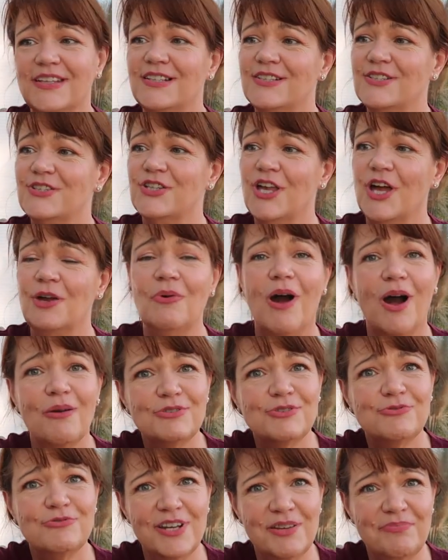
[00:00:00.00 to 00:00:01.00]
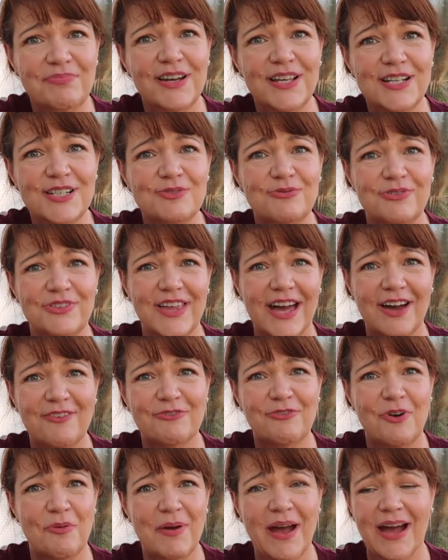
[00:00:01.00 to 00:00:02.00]
So I was really pleased with that
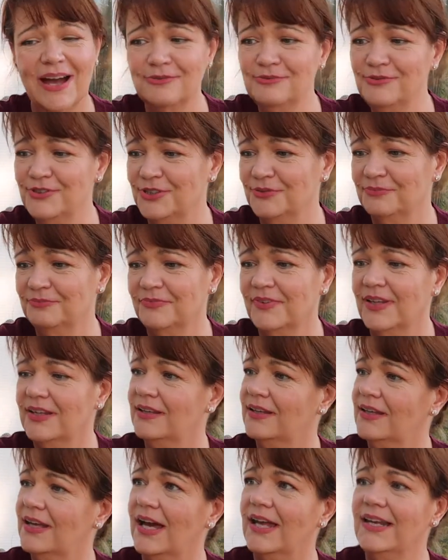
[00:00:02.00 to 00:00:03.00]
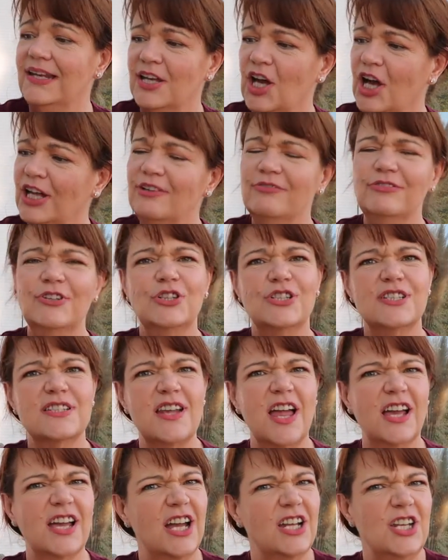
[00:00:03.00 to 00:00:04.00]
for a pound. And it kind of looks
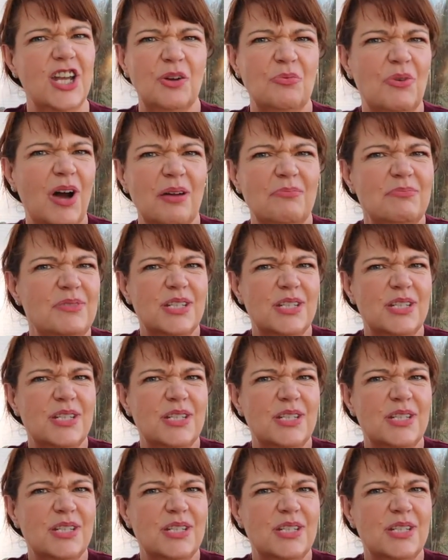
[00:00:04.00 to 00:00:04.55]
like I know what I'm